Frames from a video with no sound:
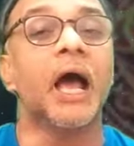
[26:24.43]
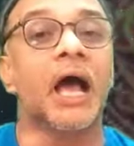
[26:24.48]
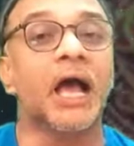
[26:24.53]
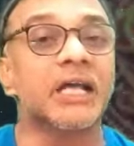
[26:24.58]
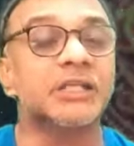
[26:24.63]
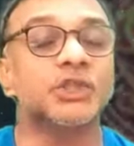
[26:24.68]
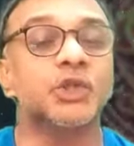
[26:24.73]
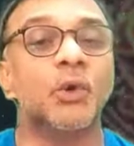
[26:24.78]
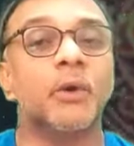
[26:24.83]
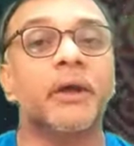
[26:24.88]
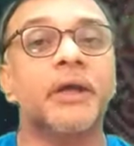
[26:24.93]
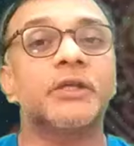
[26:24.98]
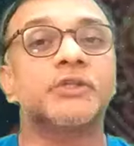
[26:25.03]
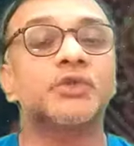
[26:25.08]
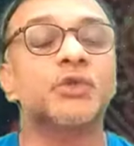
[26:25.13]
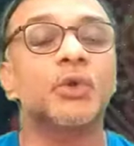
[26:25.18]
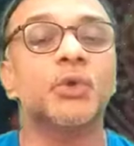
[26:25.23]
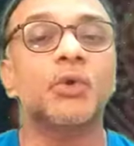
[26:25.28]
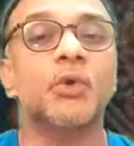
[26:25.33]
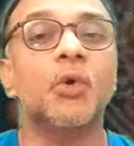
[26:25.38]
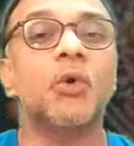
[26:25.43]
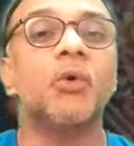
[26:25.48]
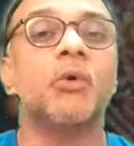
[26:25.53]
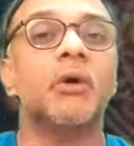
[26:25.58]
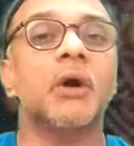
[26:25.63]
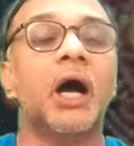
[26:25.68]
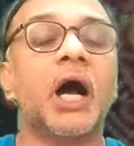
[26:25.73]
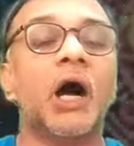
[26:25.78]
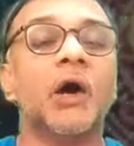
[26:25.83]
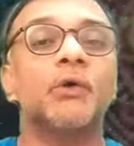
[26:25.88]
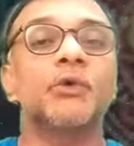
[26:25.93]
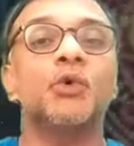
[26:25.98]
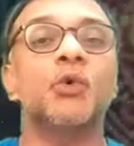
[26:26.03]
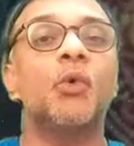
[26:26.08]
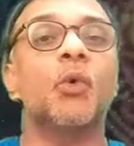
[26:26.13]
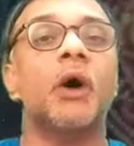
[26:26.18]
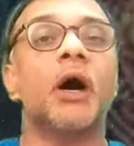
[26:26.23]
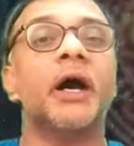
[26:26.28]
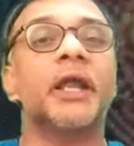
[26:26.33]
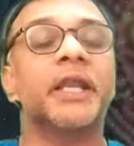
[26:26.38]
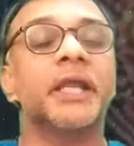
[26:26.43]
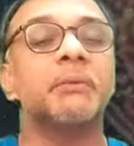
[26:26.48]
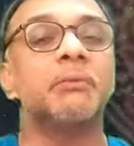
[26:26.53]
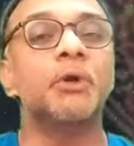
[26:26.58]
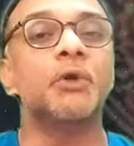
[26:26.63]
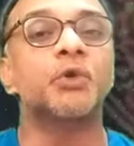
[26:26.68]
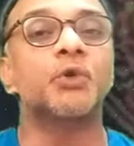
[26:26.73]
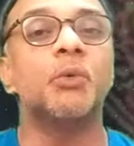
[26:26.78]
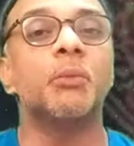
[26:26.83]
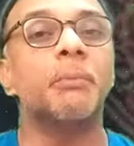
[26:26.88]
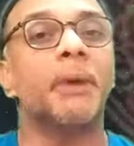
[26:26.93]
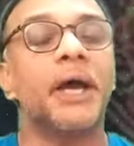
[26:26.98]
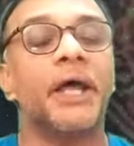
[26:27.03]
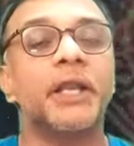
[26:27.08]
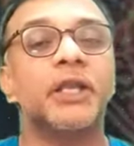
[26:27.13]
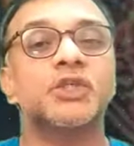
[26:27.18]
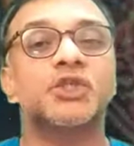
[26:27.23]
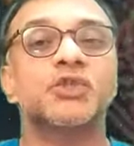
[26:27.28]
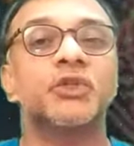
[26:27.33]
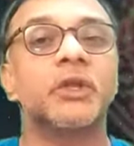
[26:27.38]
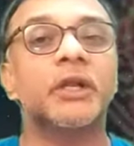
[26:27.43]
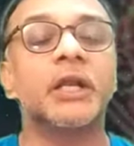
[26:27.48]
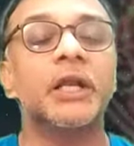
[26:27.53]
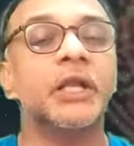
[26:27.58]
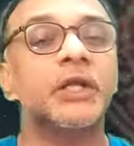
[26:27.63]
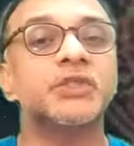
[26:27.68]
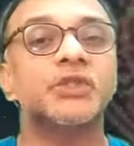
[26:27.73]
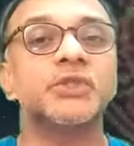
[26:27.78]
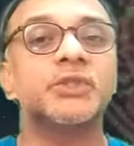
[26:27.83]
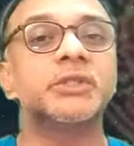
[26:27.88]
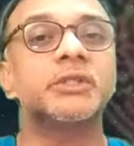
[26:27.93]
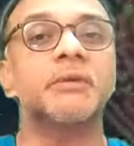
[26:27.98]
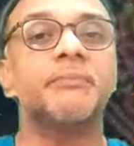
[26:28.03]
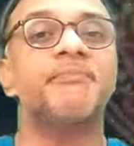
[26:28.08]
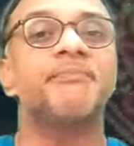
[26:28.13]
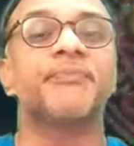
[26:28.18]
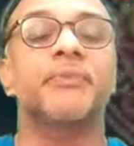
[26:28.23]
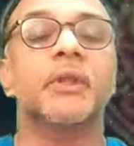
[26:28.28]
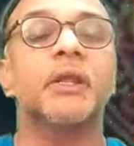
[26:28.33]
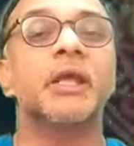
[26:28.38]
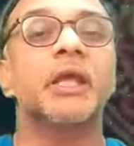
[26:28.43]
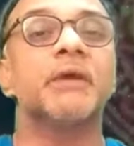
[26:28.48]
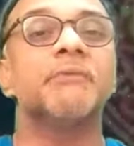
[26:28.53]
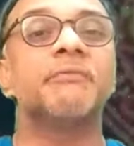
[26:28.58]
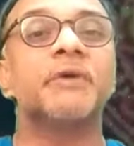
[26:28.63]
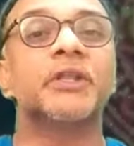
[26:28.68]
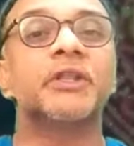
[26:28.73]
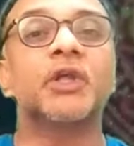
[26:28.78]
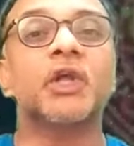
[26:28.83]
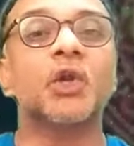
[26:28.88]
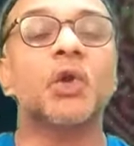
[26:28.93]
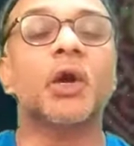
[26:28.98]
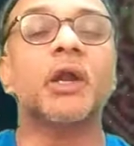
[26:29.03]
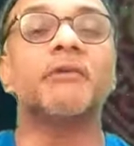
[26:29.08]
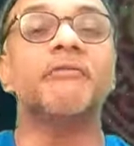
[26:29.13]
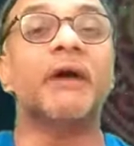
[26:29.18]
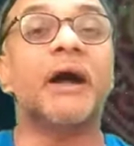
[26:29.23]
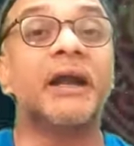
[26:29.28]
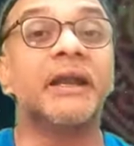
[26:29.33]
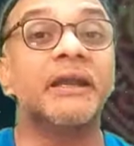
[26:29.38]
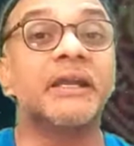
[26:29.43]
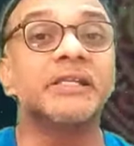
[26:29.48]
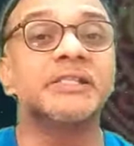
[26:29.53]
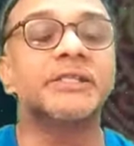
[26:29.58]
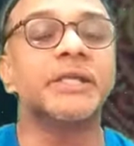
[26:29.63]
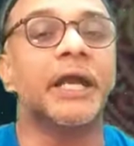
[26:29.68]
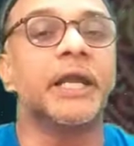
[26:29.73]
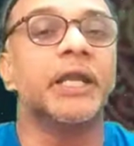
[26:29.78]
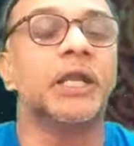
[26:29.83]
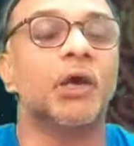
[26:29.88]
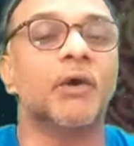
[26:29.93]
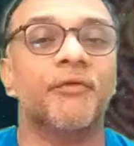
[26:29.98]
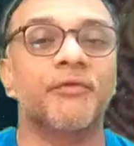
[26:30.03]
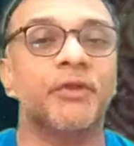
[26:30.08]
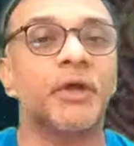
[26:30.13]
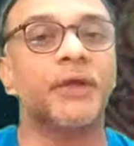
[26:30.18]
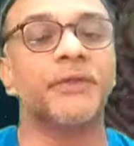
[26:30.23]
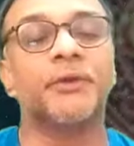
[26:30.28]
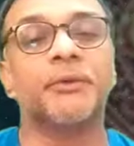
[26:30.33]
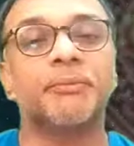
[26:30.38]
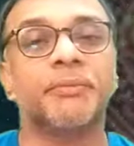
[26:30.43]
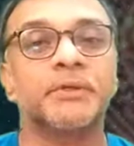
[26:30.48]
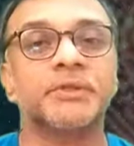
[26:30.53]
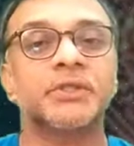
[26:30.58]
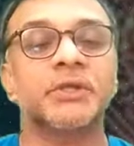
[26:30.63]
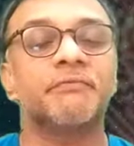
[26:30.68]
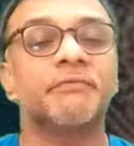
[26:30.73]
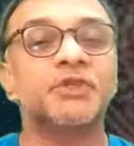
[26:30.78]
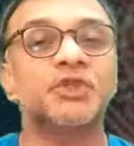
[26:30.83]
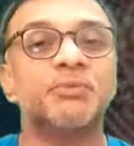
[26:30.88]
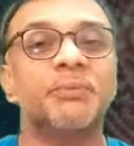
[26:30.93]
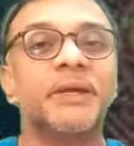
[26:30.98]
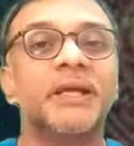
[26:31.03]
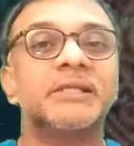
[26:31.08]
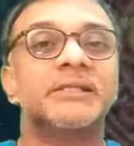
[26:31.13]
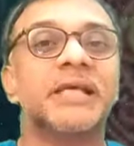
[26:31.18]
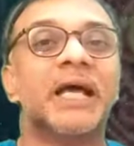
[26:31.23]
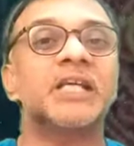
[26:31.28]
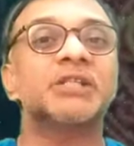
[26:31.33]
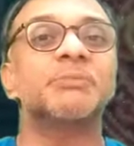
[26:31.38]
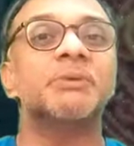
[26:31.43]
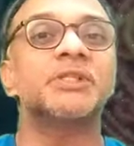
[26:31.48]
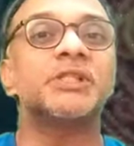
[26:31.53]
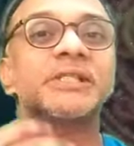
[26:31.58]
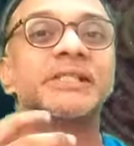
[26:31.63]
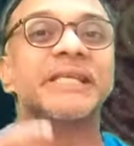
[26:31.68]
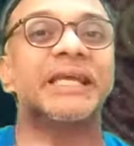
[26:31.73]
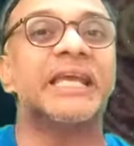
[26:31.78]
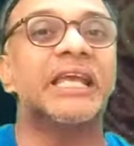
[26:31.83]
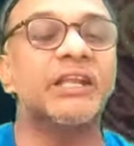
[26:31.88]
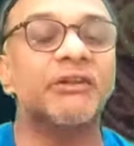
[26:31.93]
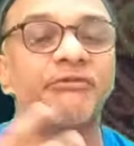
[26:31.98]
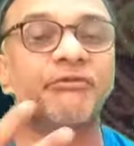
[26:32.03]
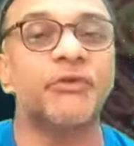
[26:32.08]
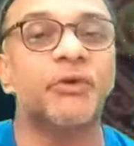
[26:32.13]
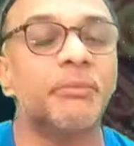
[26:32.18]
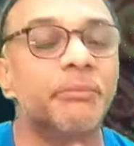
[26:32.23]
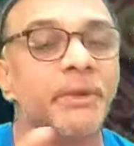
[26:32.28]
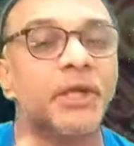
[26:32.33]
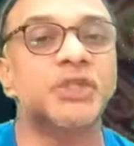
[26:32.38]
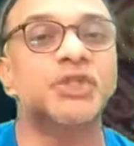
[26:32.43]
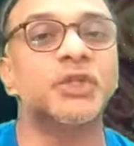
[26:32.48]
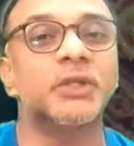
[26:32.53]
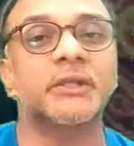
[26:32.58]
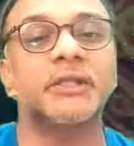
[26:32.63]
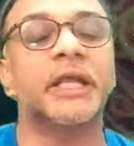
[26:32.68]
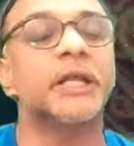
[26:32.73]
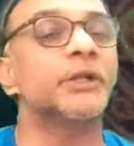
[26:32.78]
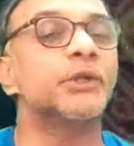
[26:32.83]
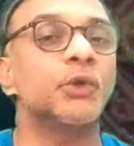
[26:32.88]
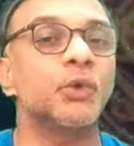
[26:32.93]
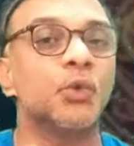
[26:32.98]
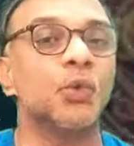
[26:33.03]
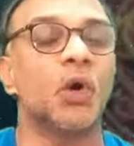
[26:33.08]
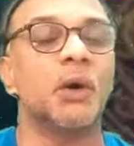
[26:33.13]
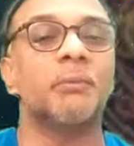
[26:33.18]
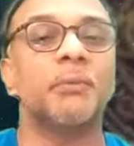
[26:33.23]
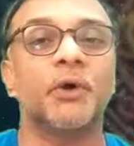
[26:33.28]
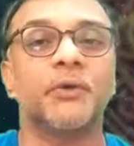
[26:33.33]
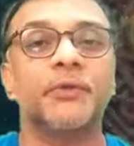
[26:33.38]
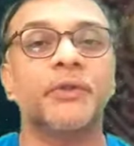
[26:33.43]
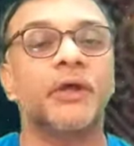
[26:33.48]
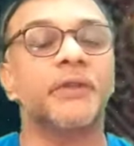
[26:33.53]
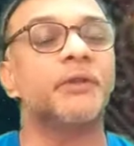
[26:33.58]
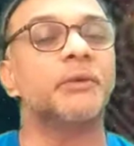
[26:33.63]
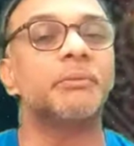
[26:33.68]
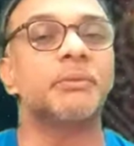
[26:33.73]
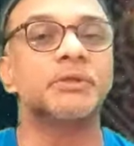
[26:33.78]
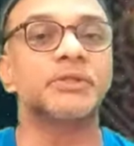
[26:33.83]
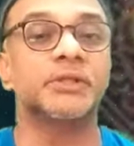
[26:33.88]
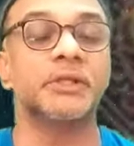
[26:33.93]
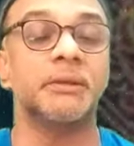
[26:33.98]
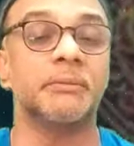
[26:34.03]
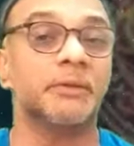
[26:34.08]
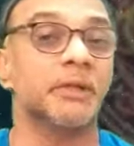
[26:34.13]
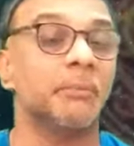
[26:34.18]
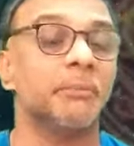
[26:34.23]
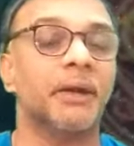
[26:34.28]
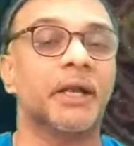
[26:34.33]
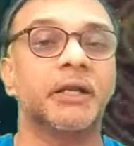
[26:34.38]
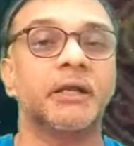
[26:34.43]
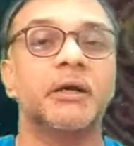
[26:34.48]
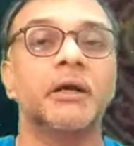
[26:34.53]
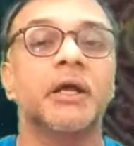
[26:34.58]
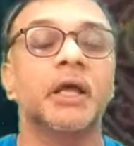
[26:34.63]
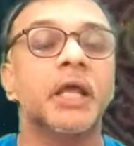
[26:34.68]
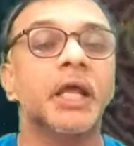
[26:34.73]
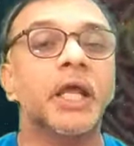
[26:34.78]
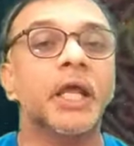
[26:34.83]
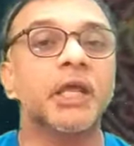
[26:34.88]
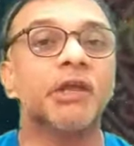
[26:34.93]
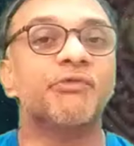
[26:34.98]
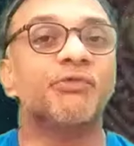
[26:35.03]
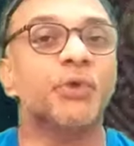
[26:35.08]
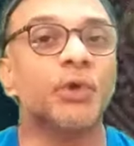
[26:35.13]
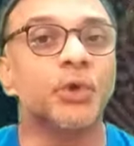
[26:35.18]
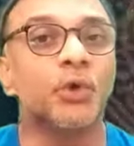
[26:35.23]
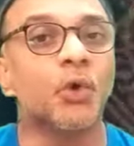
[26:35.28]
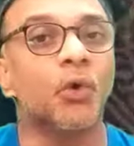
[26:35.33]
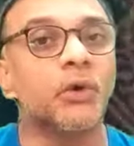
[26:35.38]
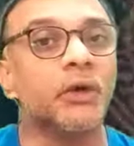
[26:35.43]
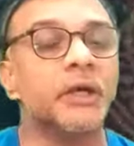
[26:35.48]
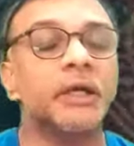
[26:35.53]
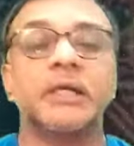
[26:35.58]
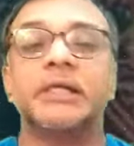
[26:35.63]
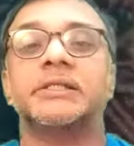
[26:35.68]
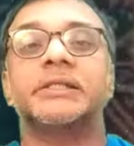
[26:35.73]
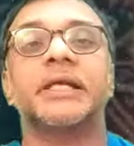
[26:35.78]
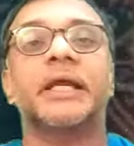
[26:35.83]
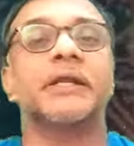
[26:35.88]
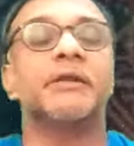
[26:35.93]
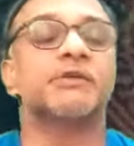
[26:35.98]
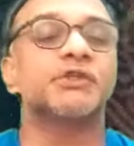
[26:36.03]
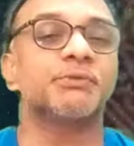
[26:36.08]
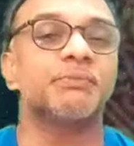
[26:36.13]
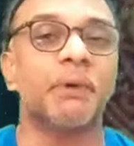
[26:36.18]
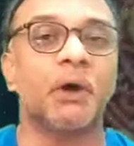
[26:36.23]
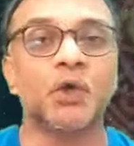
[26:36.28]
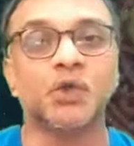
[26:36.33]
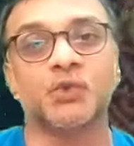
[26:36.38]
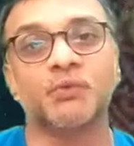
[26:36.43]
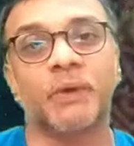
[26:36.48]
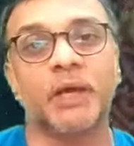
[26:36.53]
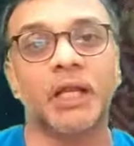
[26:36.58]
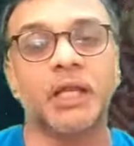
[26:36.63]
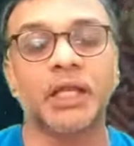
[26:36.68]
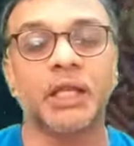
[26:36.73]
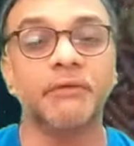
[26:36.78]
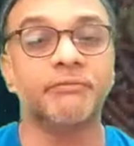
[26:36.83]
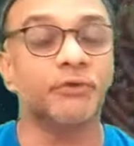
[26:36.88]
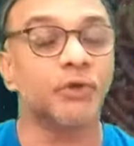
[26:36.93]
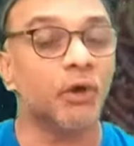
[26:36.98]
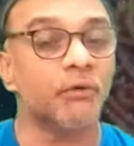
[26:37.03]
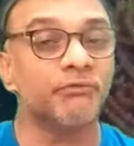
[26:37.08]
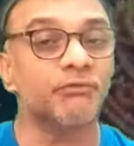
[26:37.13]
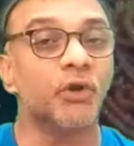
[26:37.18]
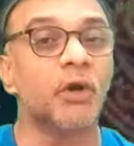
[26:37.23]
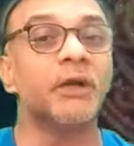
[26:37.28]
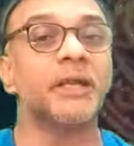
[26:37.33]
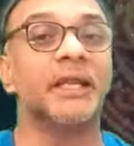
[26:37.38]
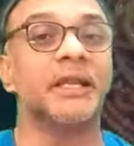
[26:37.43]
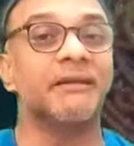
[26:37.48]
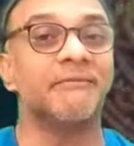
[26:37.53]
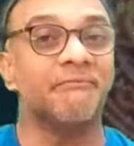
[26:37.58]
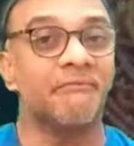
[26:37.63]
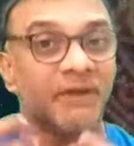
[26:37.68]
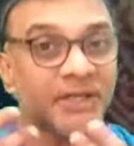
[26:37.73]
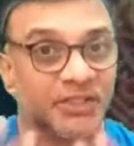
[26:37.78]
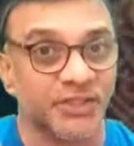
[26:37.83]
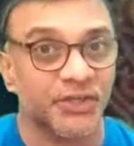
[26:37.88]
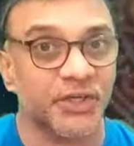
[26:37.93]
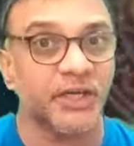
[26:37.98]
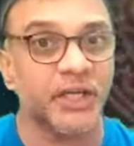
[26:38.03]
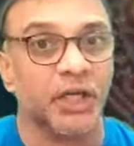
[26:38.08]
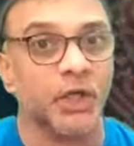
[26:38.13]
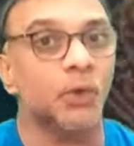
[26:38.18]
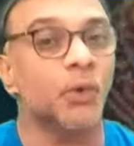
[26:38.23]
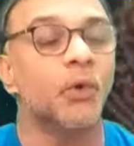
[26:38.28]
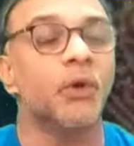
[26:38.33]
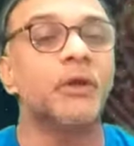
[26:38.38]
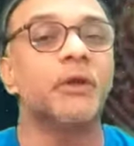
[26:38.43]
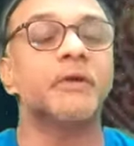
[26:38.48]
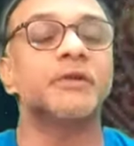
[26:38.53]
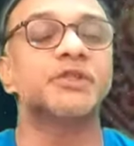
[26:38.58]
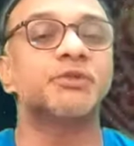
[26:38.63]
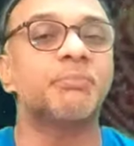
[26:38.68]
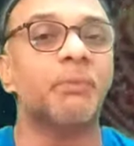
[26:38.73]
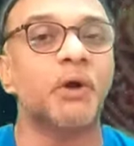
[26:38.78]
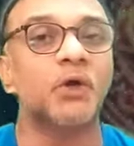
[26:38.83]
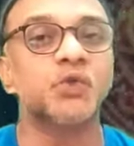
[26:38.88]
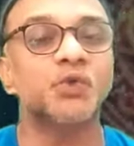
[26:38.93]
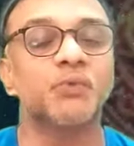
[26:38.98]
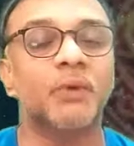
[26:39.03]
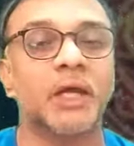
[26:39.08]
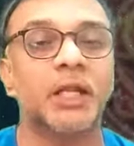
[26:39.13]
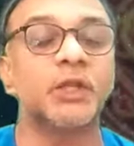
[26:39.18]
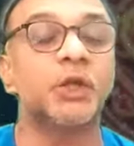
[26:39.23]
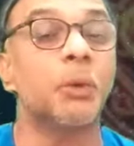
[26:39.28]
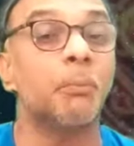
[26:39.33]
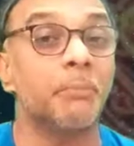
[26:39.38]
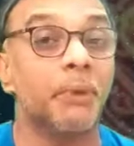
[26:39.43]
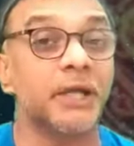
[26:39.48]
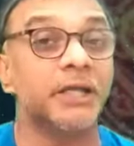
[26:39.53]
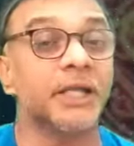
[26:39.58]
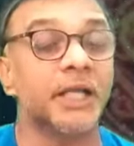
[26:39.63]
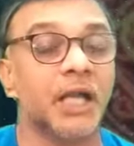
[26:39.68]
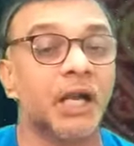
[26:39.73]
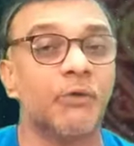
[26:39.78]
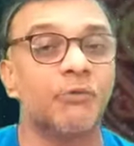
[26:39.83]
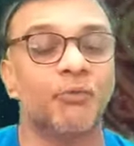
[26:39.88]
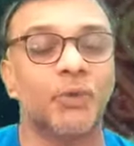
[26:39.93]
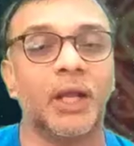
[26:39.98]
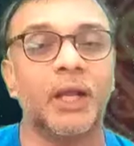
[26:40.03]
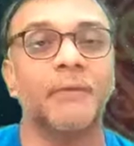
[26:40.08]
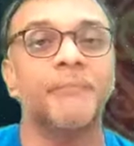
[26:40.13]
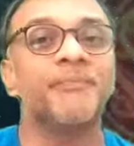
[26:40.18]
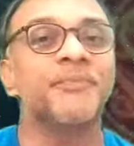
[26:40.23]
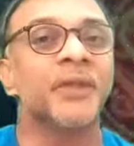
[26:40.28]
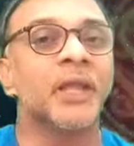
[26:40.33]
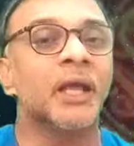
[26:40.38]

as long as you know how you are able to manage the relationship with a lot of understanding of the other person, which means as much as information that you know about the other person, the better. If you don't understand your spouse well, if you have not invested in knowing your spouse well, your better half well,